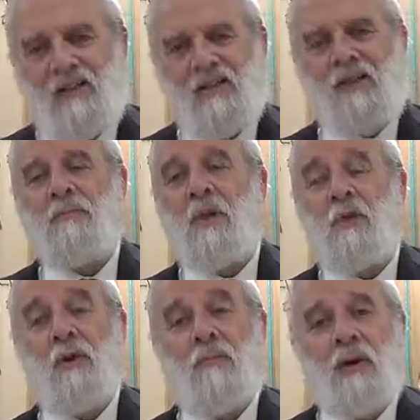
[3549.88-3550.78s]
Something
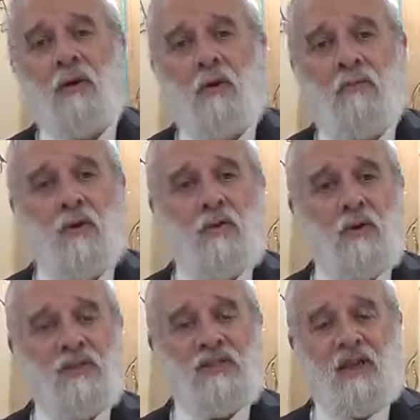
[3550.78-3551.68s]
good about Iyov that you
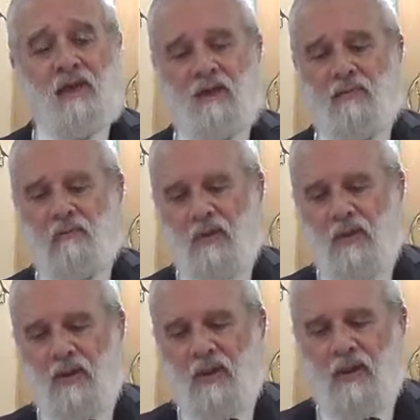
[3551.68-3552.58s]
can say here
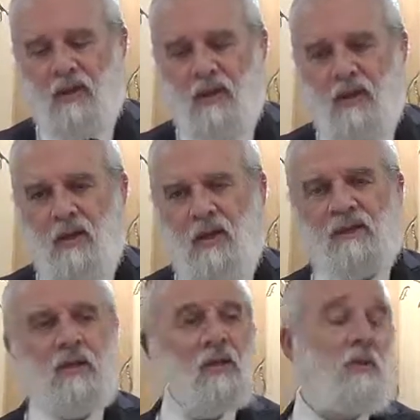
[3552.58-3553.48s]
is
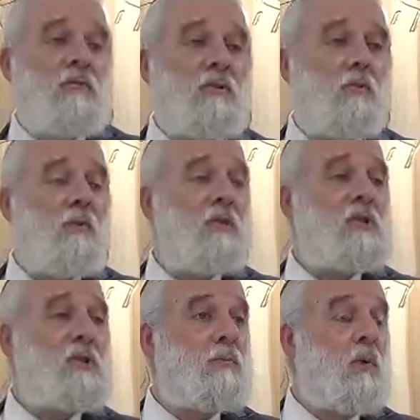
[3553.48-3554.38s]
that Iyov is pretty much
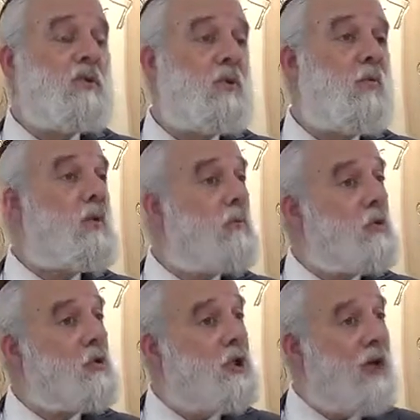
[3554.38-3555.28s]
expressing what
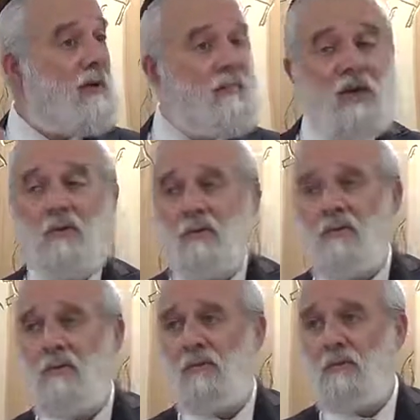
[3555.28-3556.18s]
Moshe Rabbeinu,
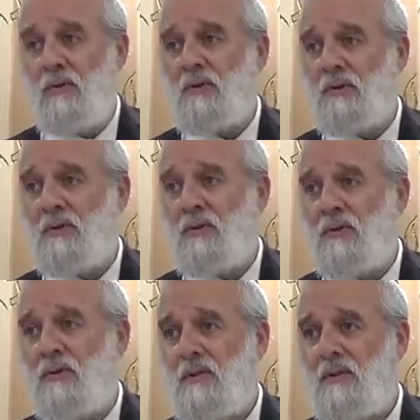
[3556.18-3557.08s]
Moses,
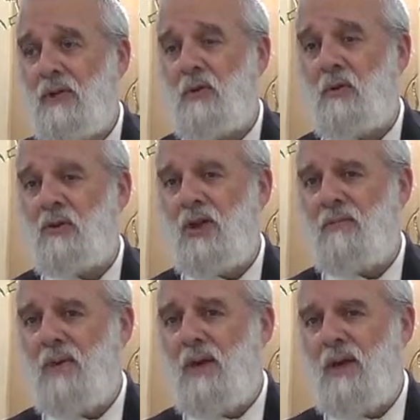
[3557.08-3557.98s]
said to
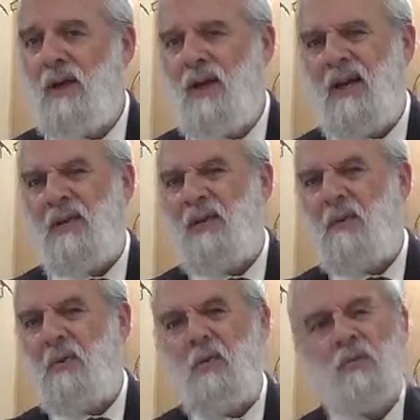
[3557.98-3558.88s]
Hashem, Hashem,
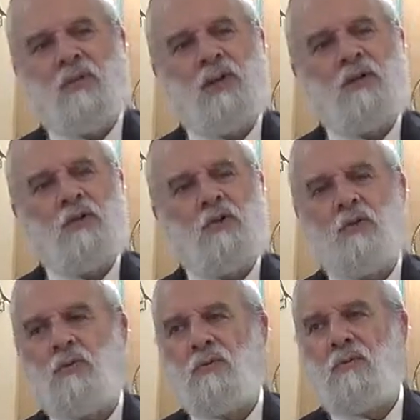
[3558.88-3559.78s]
you're upset at the
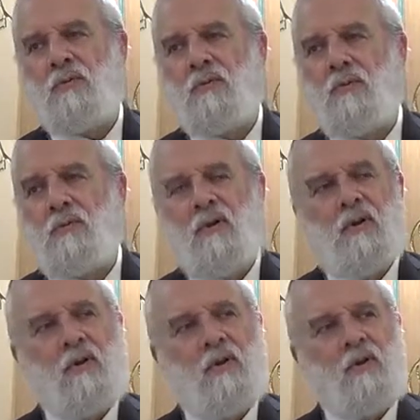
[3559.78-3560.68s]
Jews.
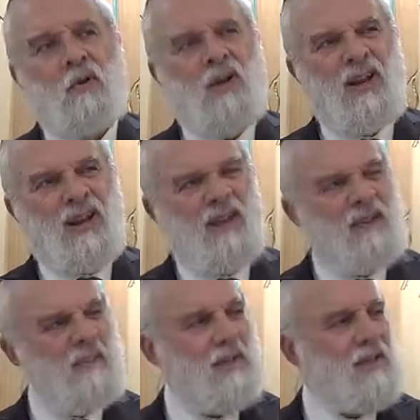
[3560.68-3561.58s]
You're going to kill
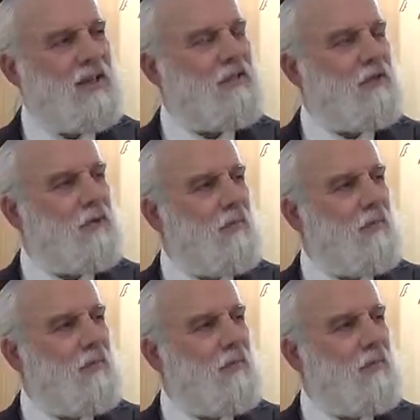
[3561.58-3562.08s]
them in the desert.